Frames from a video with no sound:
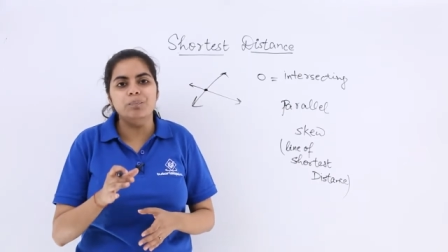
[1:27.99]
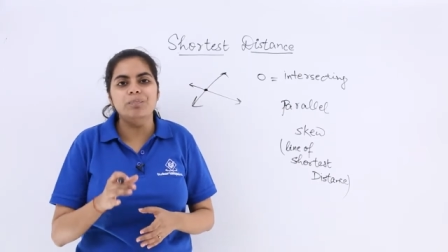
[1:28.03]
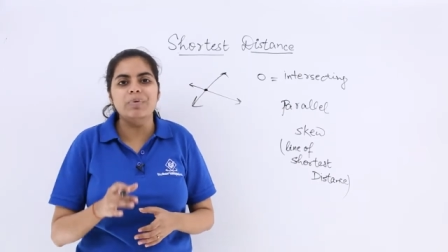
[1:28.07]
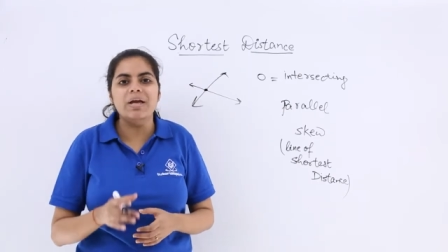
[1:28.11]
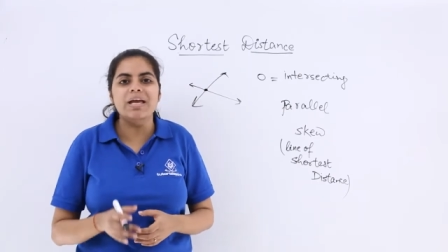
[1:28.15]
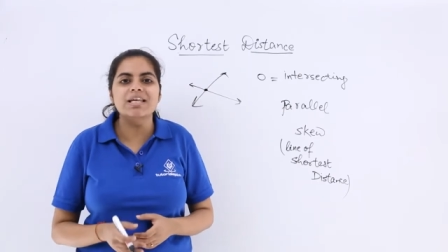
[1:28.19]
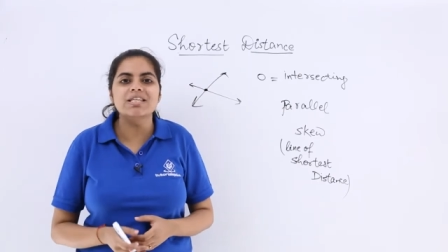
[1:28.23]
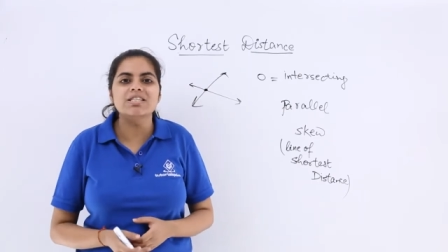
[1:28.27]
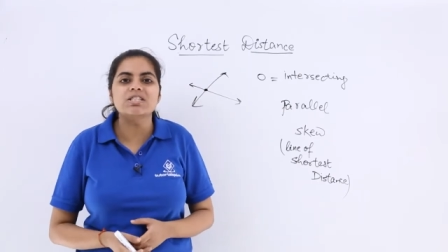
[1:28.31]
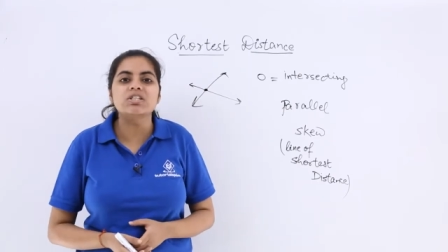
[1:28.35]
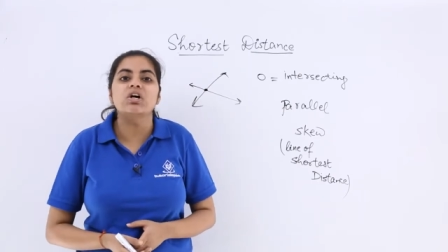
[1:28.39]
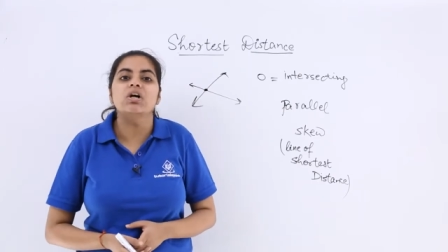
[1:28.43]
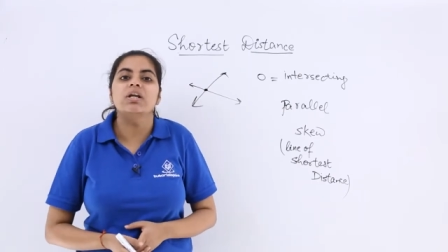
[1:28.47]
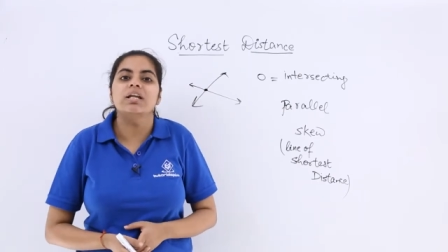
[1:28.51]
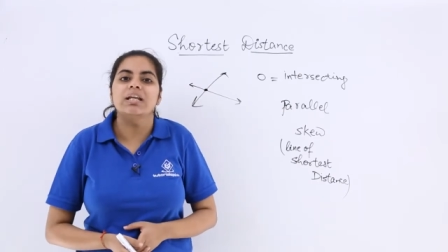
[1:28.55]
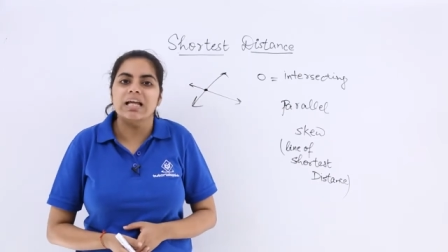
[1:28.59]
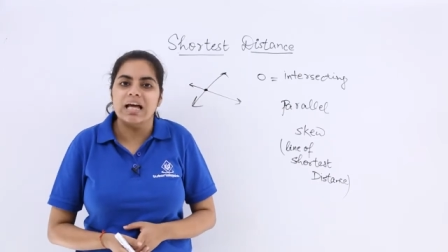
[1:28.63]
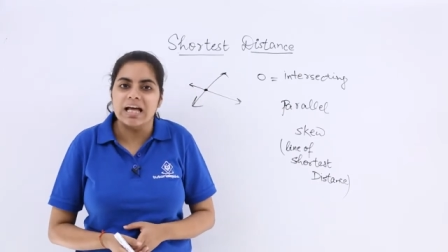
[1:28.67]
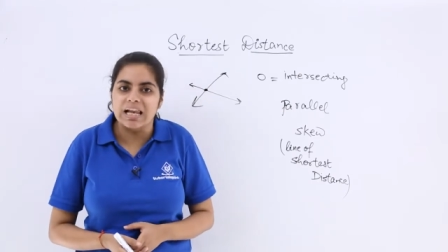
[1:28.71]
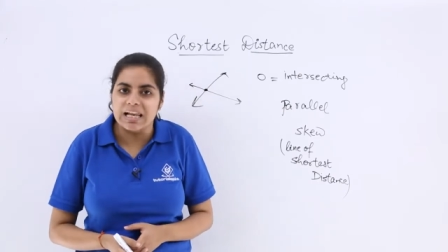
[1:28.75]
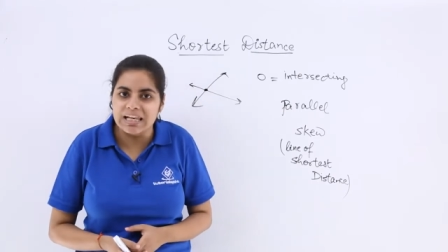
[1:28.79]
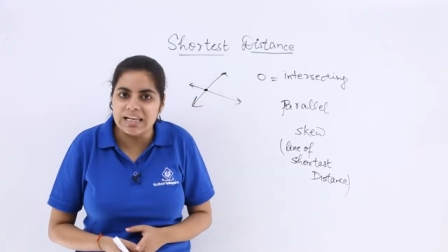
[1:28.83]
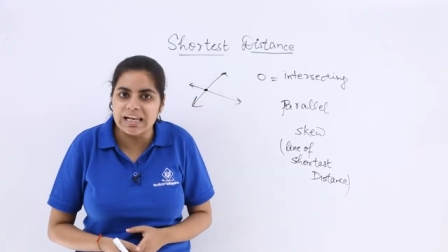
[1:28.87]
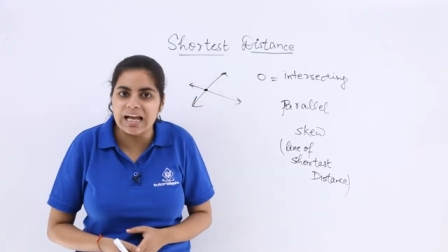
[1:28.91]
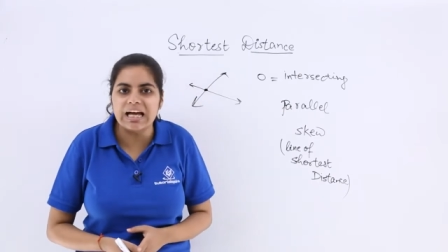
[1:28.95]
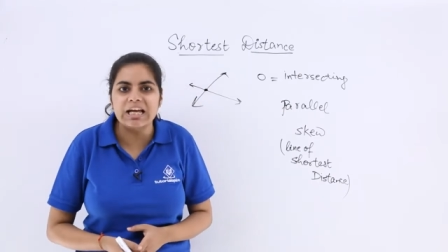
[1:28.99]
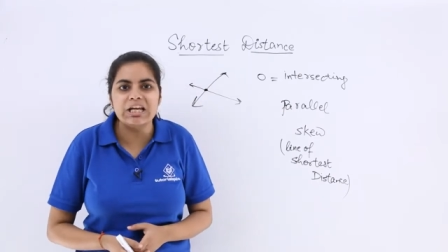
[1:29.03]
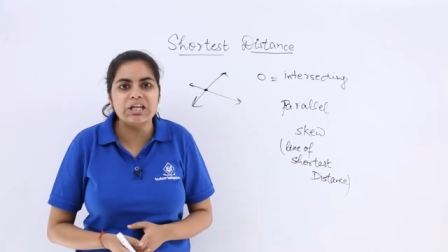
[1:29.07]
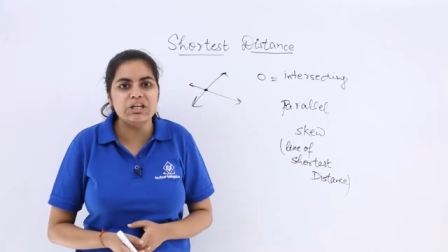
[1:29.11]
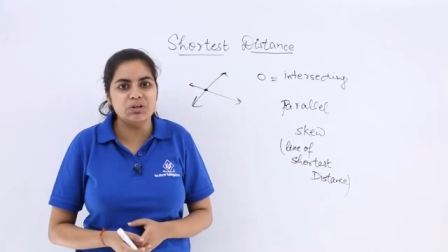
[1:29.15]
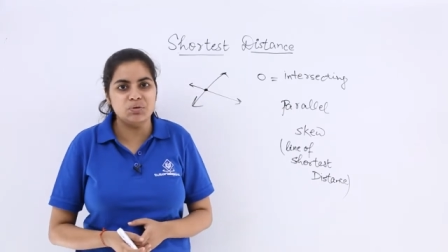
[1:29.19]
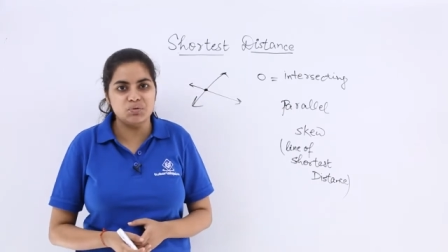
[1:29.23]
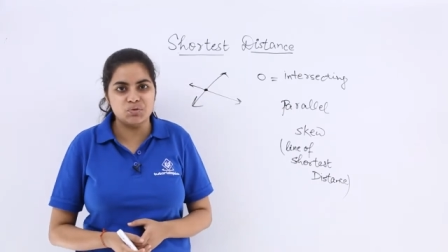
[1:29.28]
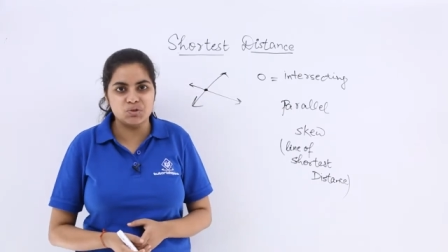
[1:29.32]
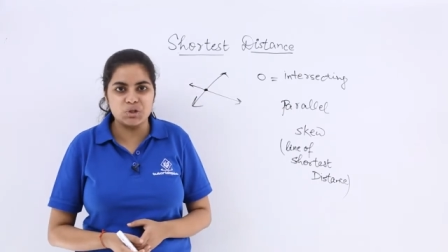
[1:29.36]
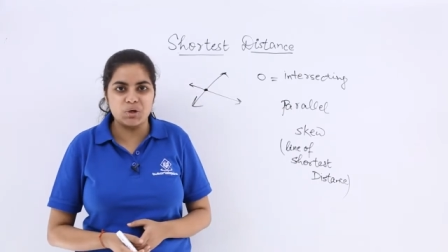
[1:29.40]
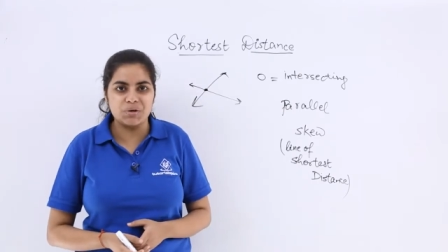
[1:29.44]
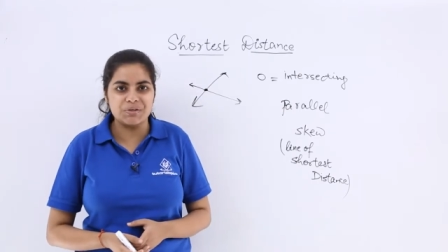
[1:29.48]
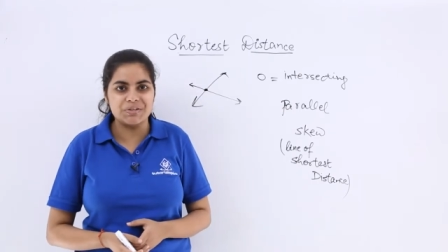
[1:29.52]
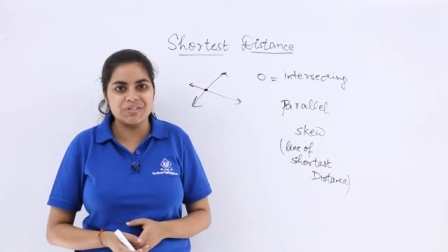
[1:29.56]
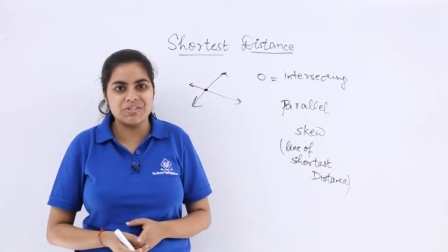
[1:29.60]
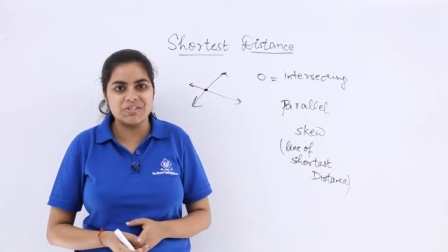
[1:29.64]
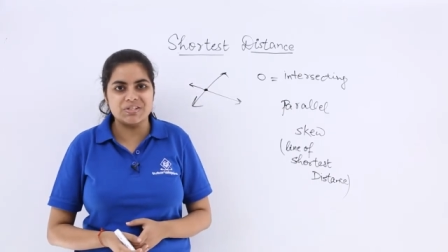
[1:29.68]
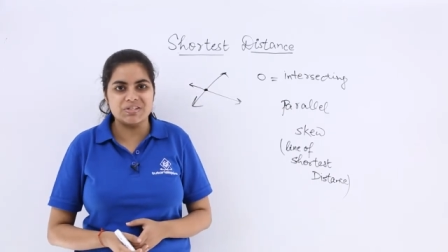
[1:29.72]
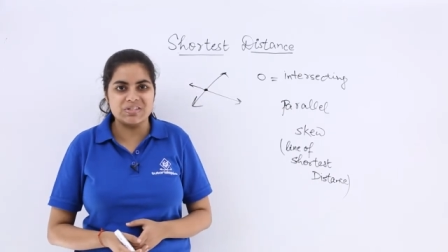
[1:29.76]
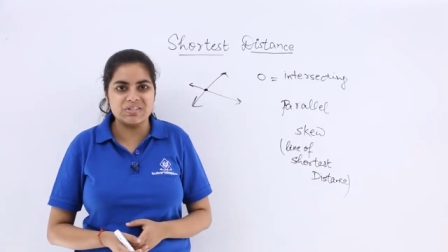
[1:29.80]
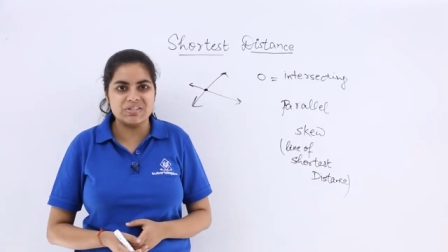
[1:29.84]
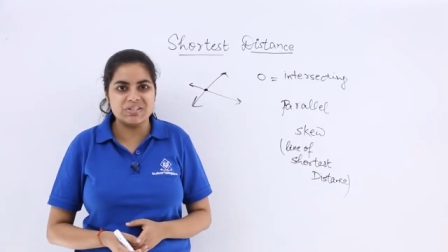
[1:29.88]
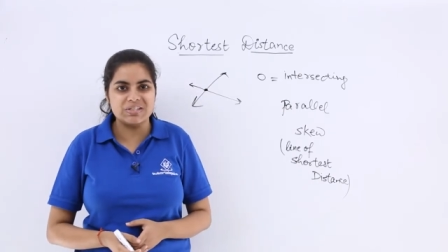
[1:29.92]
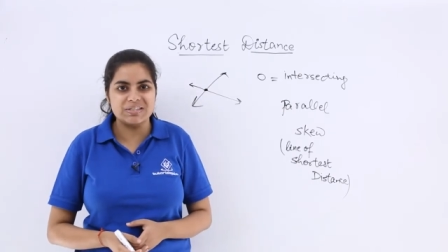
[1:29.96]
based on line of
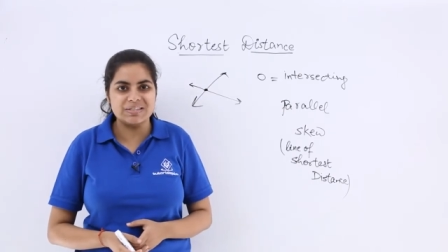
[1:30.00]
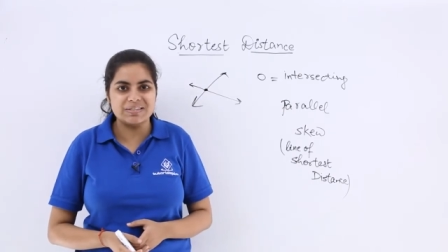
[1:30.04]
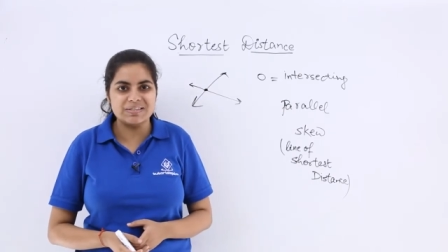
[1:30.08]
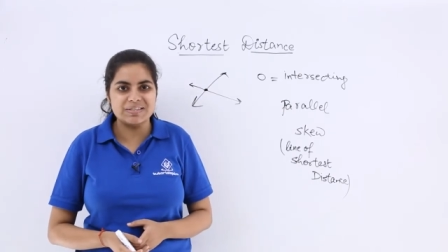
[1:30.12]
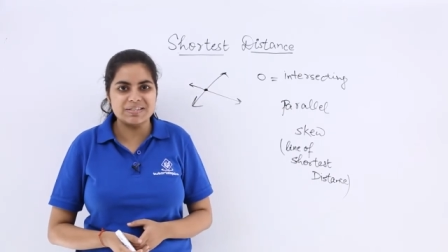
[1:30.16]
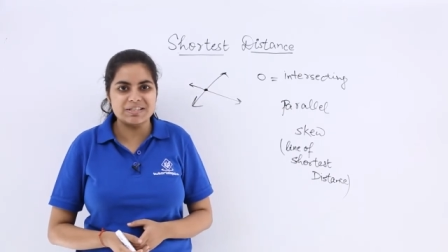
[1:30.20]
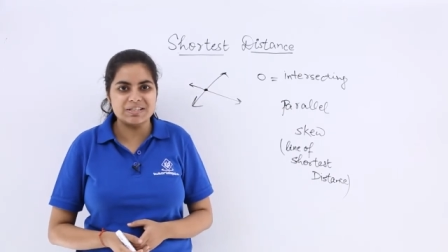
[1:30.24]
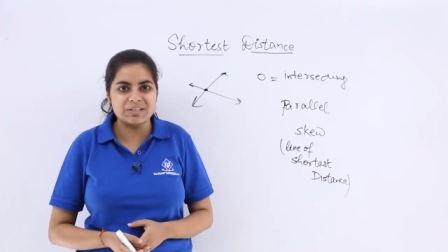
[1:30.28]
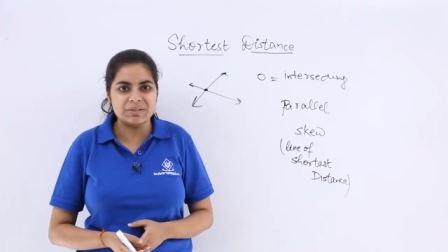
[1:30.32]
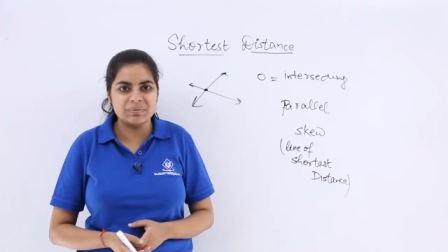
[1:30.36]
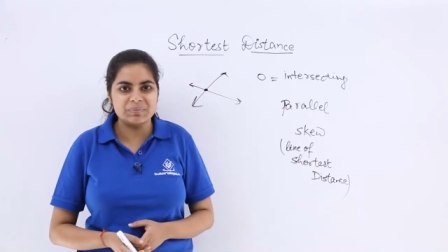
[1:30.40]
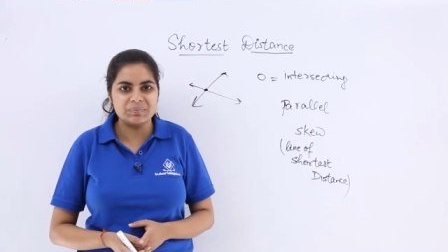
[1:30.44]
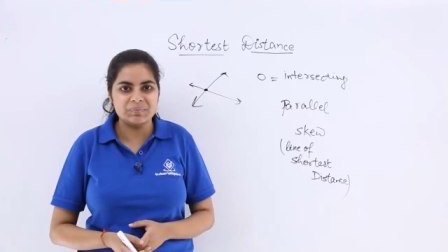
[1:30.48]
shortest distance.